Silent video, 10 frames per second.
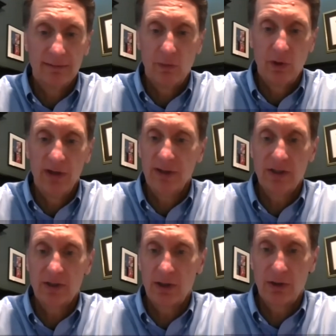We
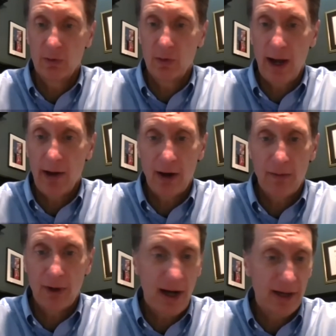essentially threw out our
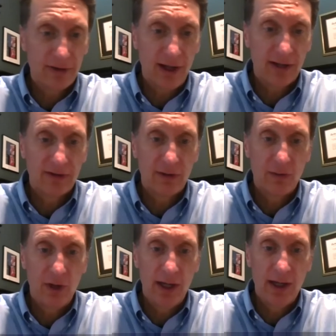process
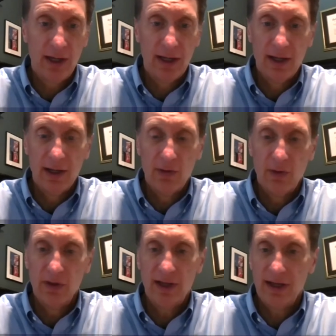and we
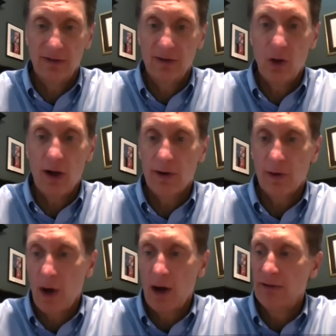said it's no longer
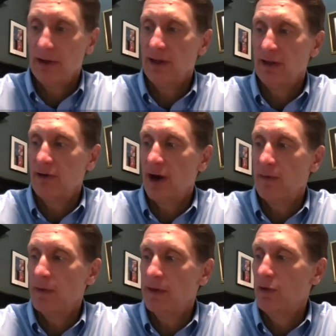relevant in the
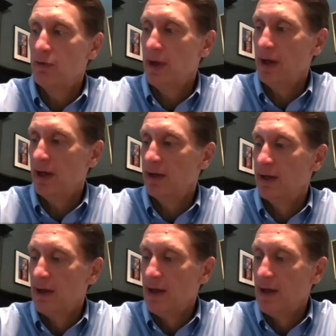environment that we've been in.